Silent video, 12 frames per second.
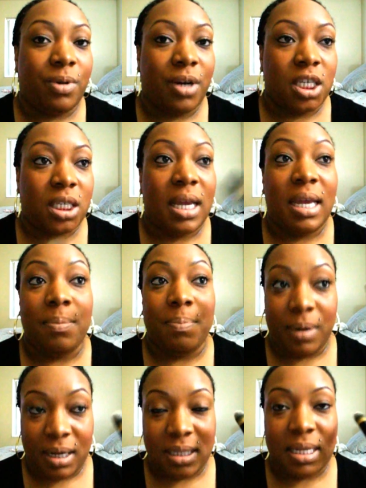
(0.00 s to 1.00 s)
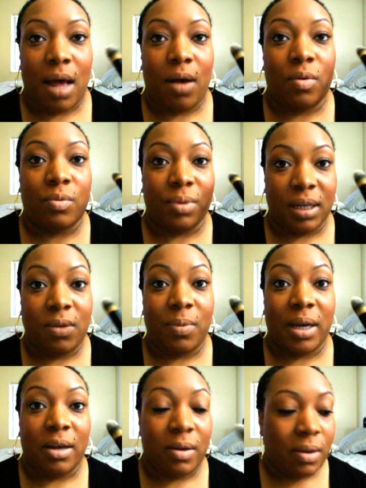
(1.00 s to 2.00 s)
brush, it blends out really
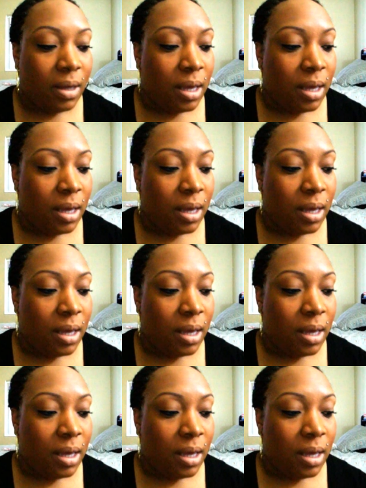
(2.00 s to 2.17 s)
well.